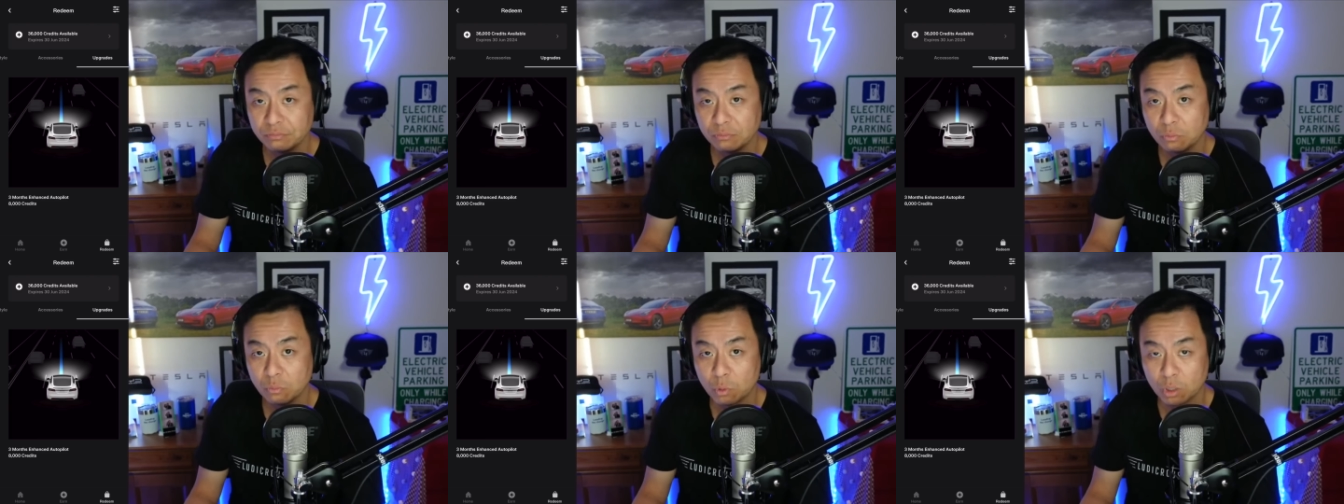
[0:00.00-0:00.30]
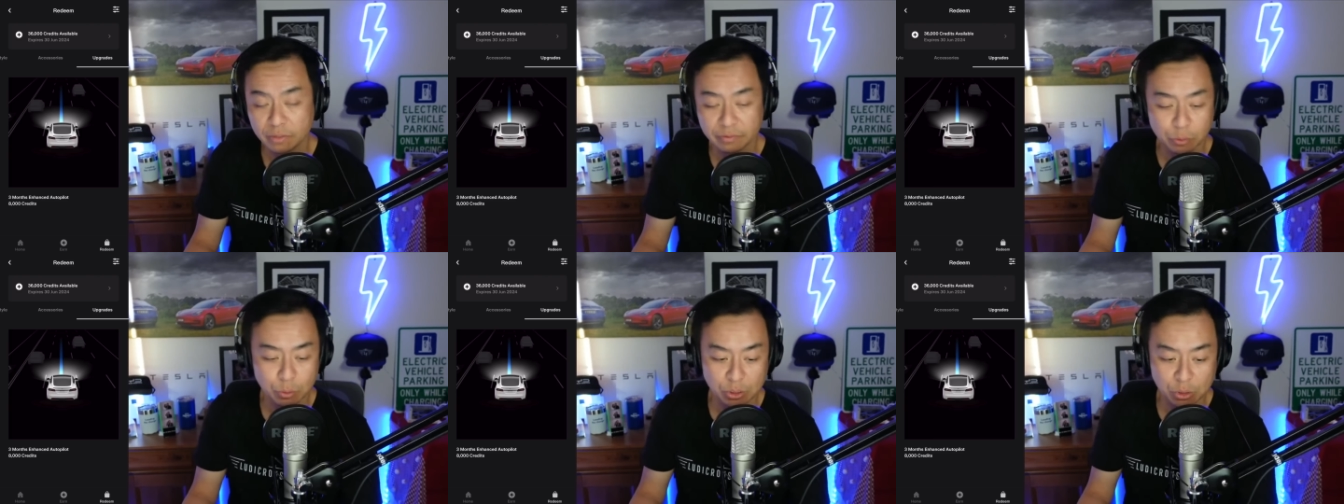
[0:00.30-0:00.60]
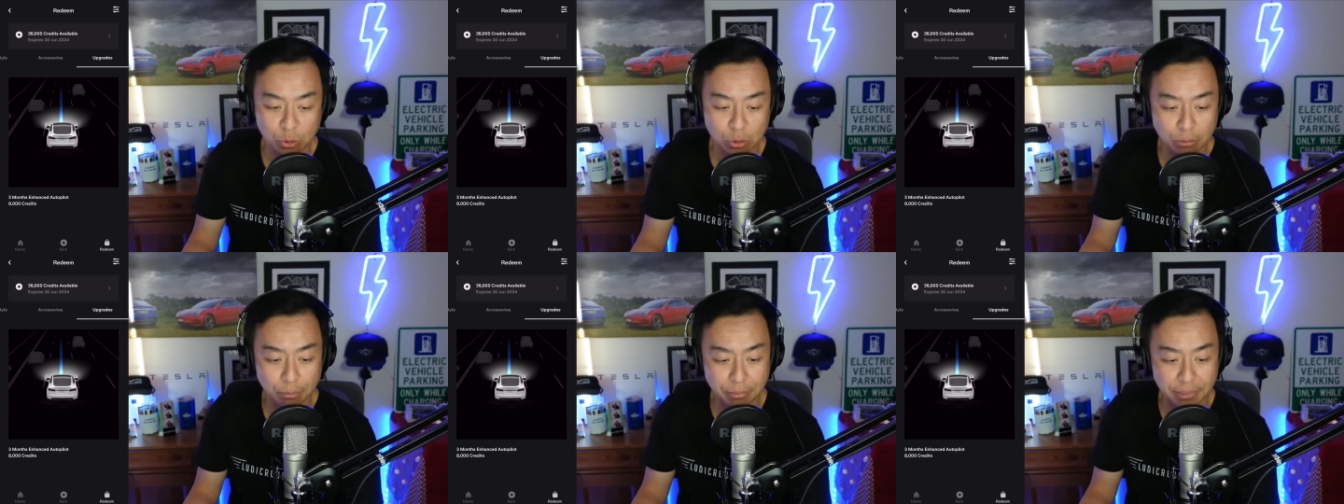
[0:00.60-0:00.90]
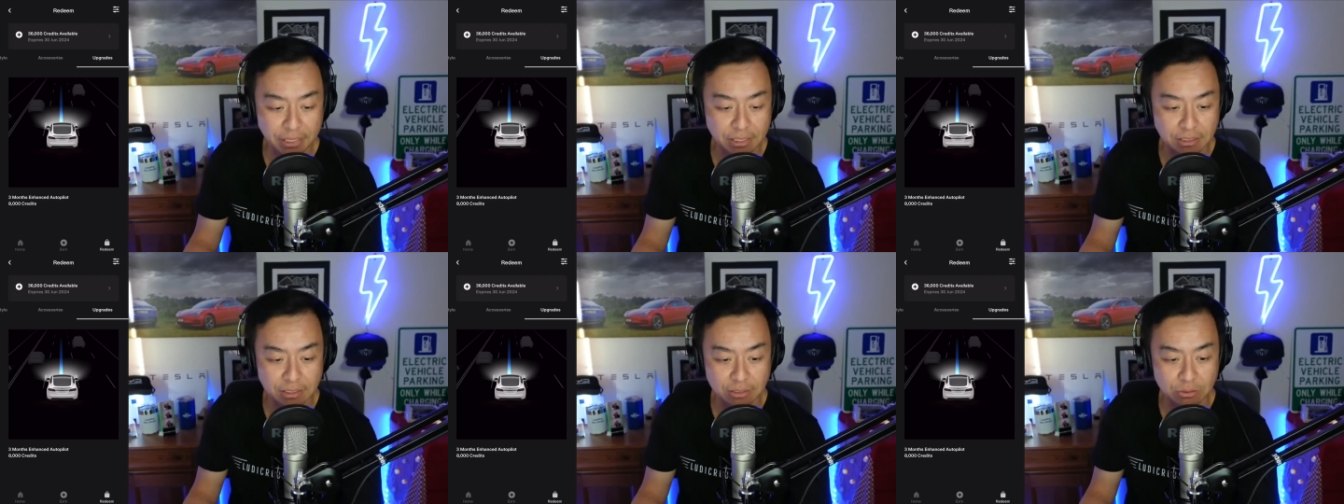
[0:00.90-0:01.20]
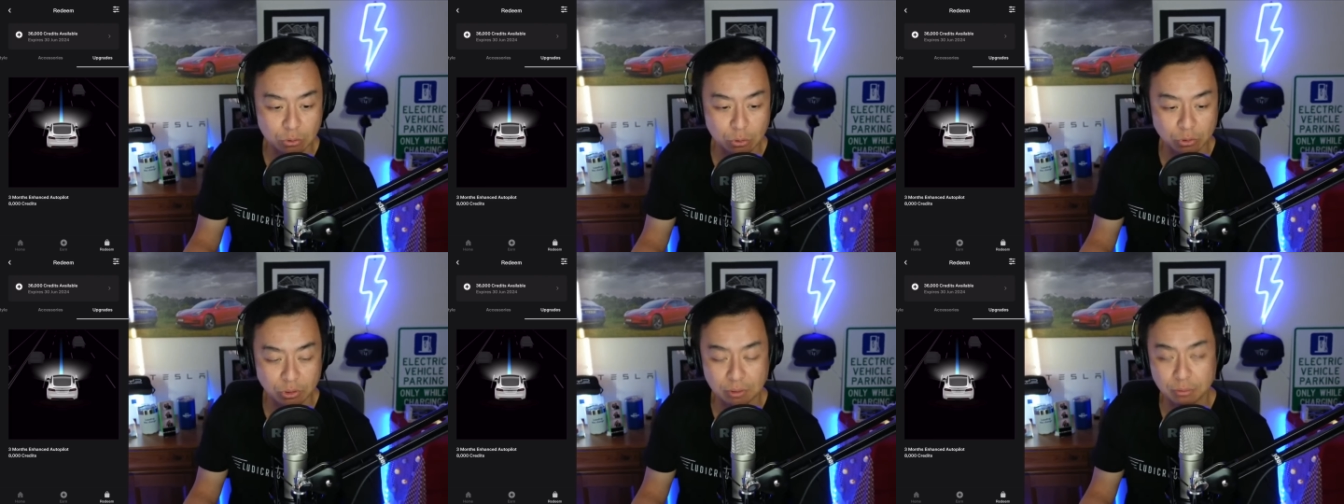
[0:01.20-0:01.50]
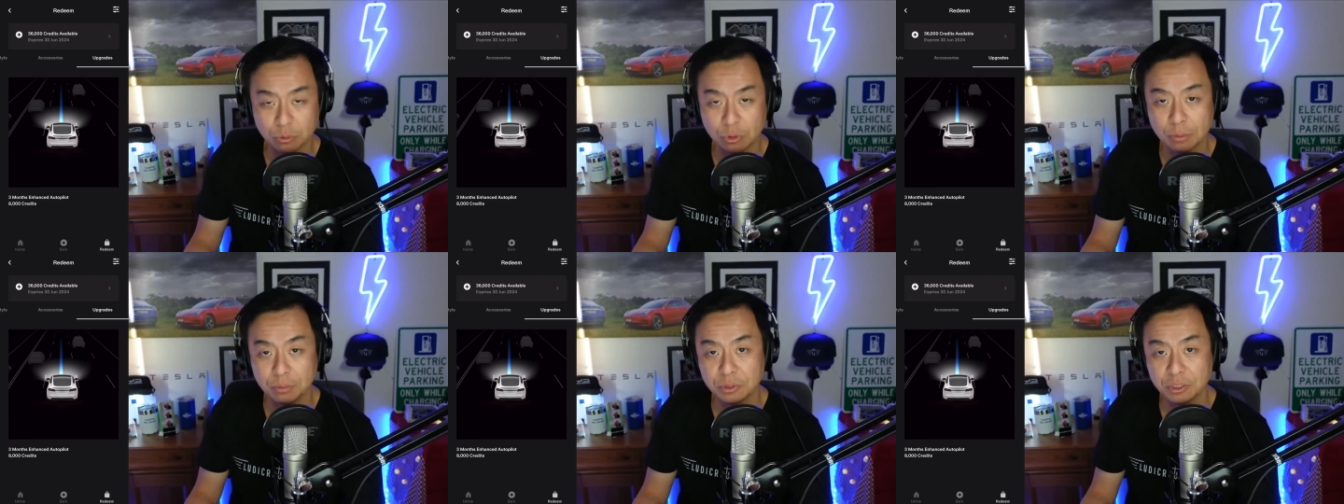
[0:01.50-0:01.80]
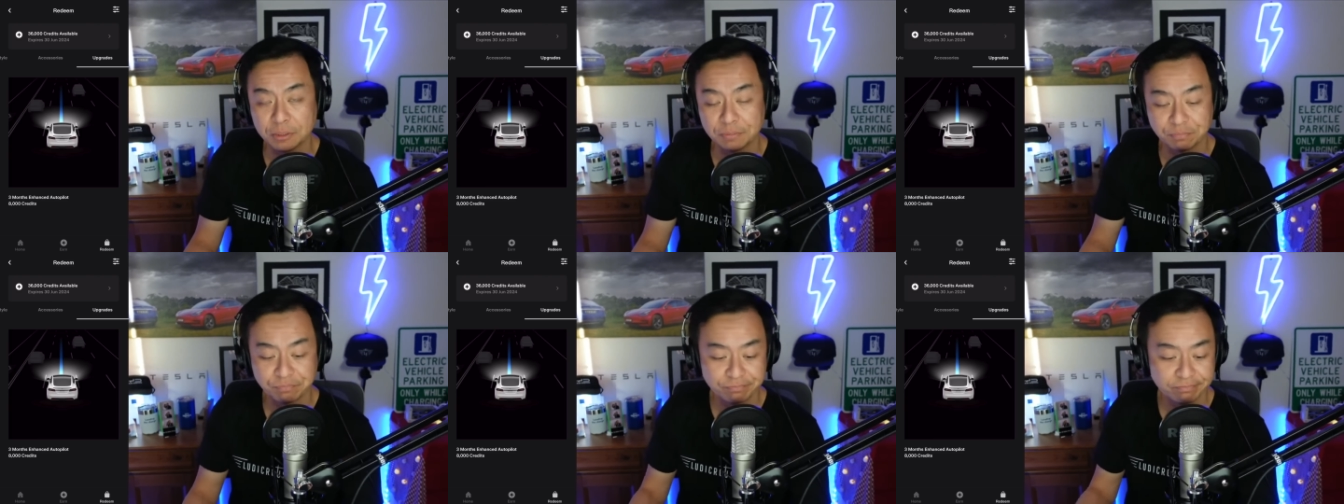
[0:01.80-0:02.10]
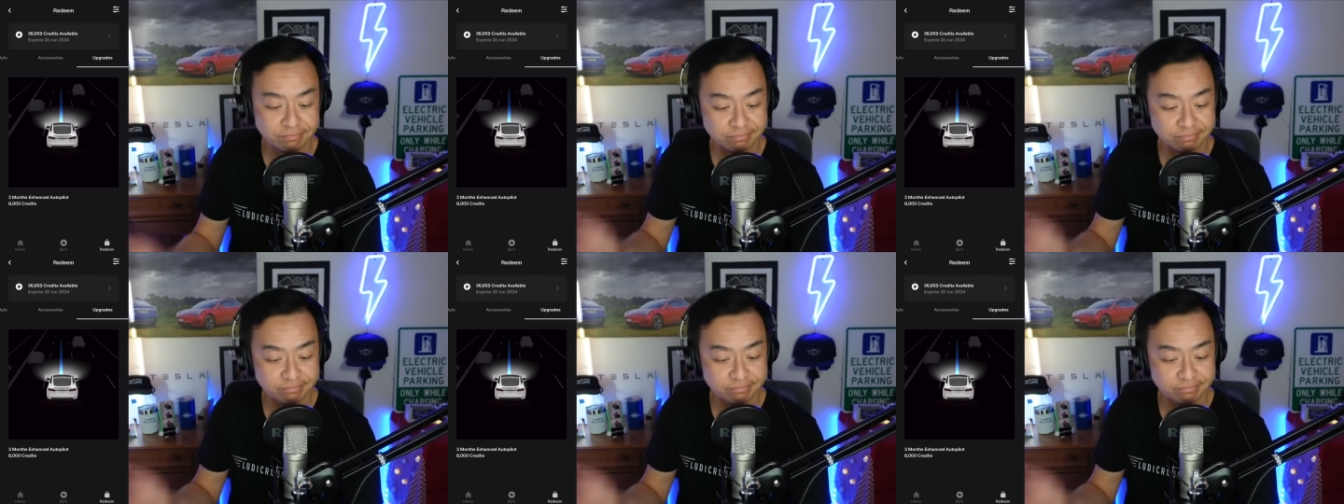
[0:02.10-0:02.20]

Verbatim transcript: whatever you want to call it, beta or subscription,